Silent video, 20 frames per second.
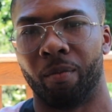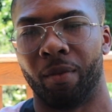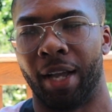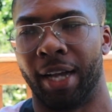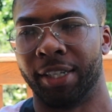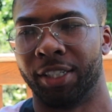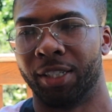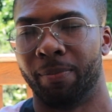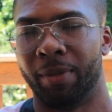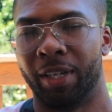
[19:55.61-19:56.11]

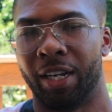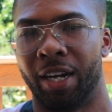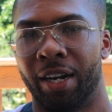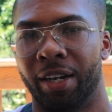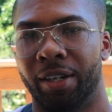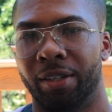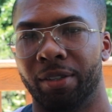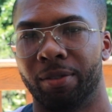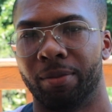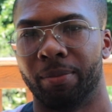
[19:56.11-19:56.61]
I should be
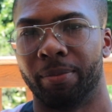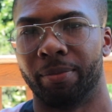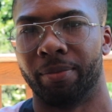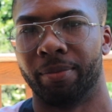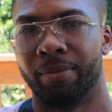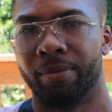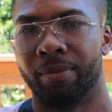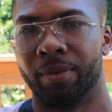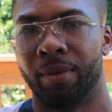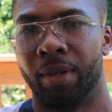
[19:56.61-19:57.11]
alright.
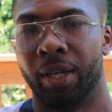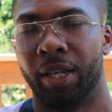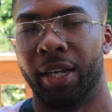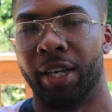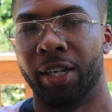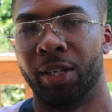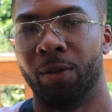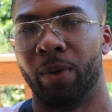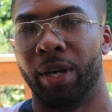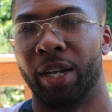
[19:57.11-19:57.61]

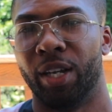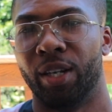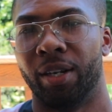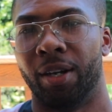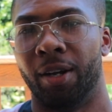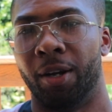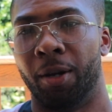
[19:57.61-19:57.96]
Anyway,